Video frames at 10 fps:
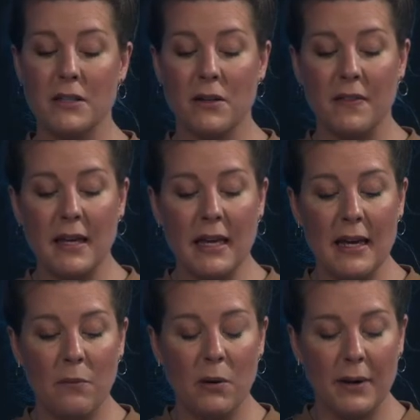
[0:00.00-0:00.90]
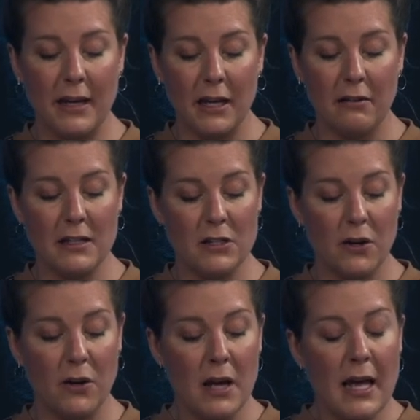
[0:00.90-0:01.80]
So I think here what we're hearing,
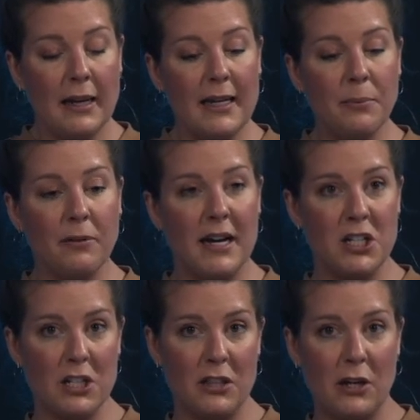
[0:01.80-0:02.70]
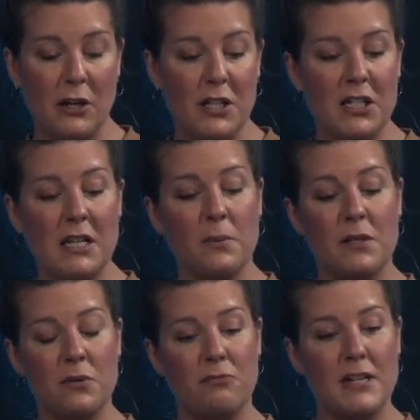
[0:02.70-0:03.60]
so liberation theology
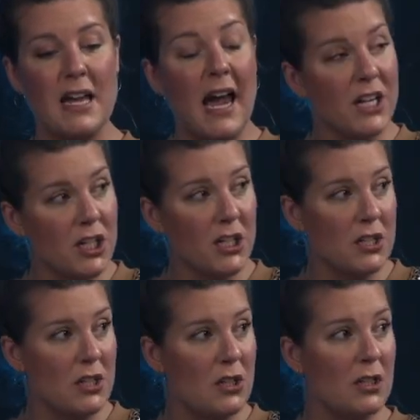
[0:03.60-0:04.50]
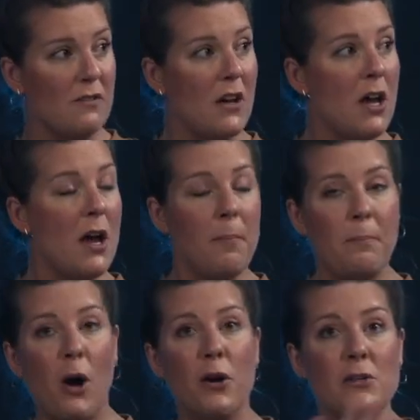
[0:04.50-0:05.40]
was a reaction to sort of
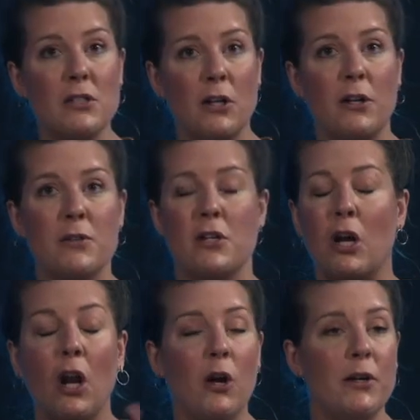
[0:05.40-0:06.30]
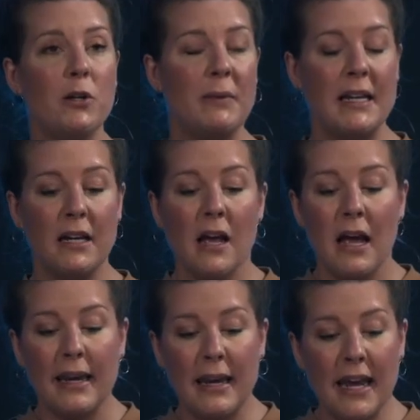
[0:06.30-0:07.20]
post-colonial. So colonial meaning
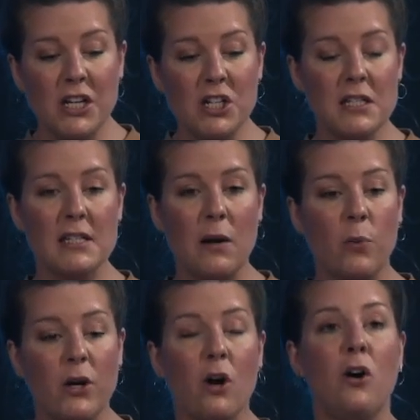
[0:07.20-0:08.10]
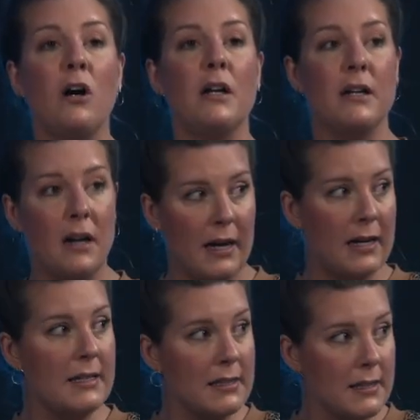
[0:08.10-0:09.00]
nations that were
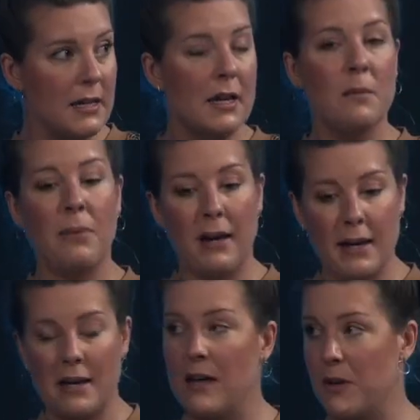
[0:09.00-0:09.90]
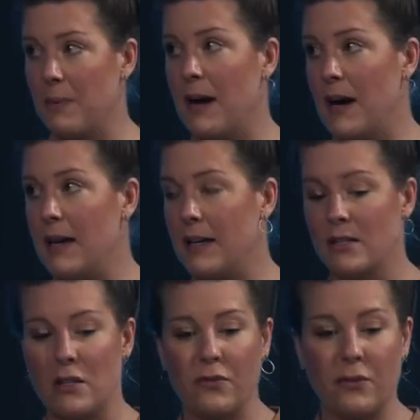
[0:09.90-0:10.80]
colonized mm-hmm. by another party.
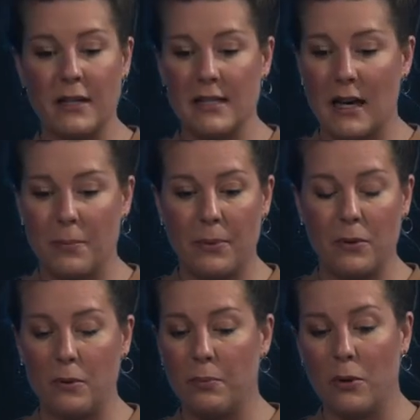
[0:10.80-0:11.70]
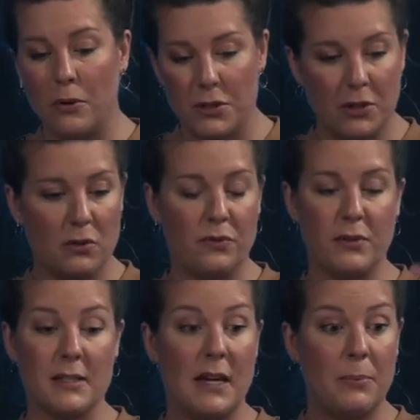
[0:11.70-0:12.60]
Mm-hmm. So for example, Portugal, for
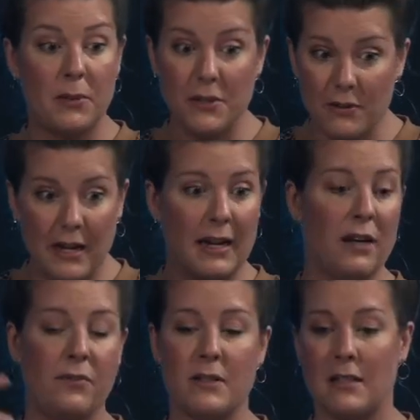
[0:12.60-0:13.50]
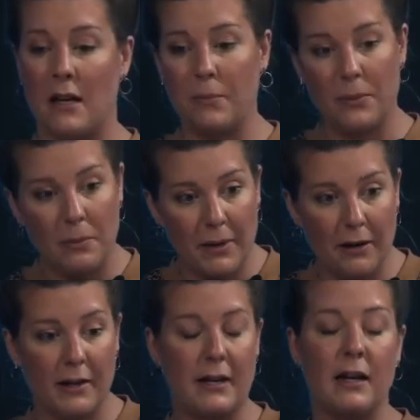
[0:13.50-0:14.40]
example, Australia, for example,
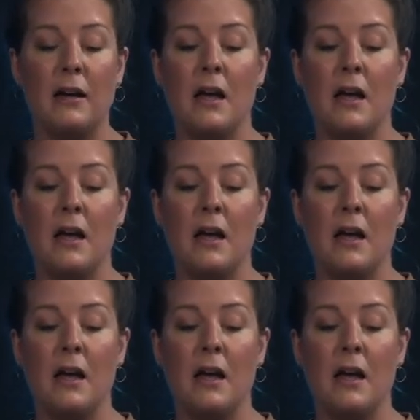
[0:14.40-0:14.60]
America.